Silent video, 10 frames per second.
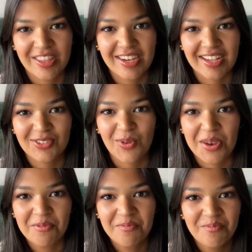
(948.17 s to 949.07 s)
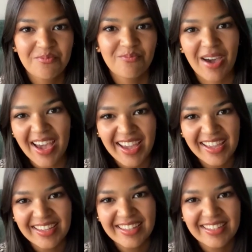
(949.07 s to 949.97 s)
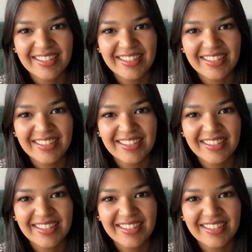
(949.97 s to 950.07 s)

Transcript: you on the next one. Bye.